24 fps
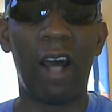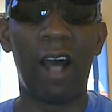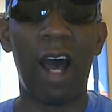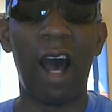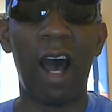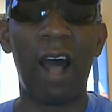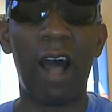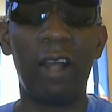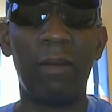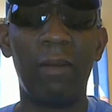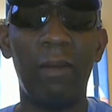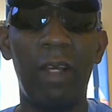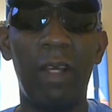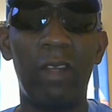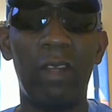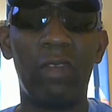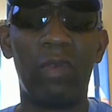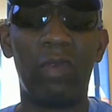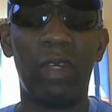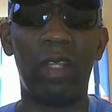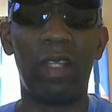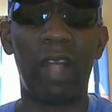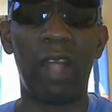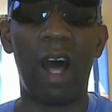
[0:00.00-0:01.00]
augments
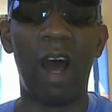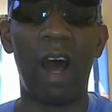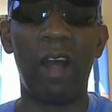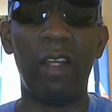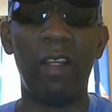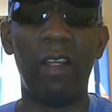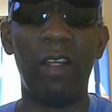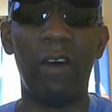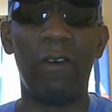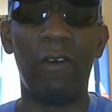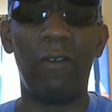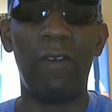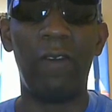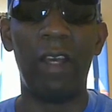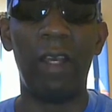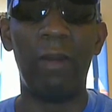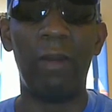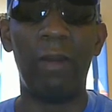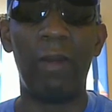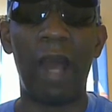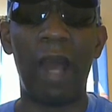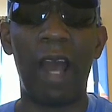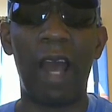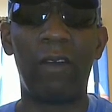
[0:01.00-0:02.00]
with audio
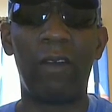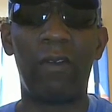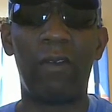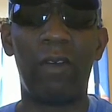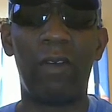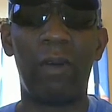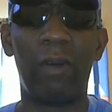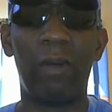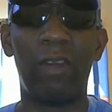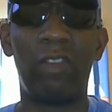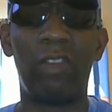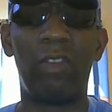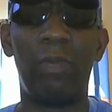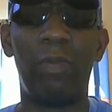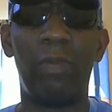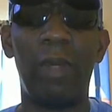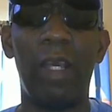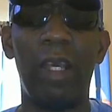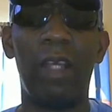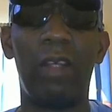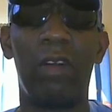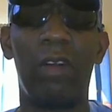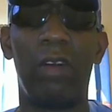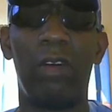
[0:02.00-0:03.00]
feedback from a
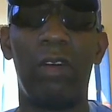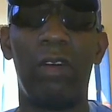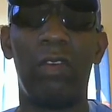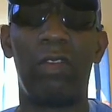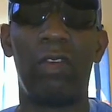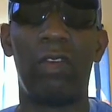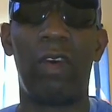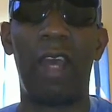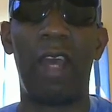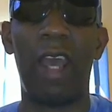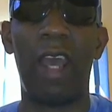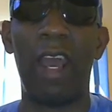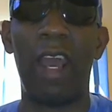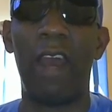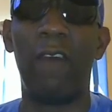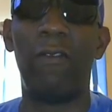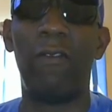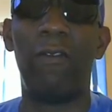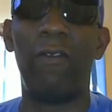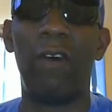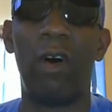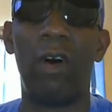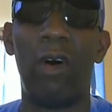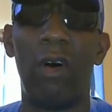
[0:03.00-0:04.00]
speakers or
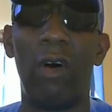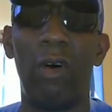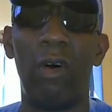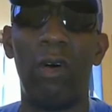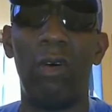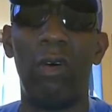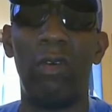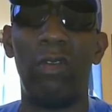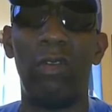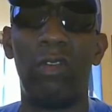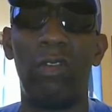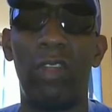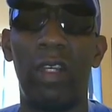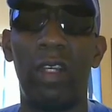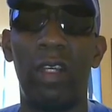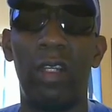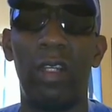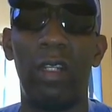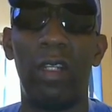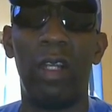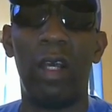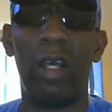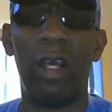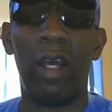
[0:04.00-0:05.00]
headphones,
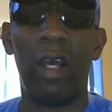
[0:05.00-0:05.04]
and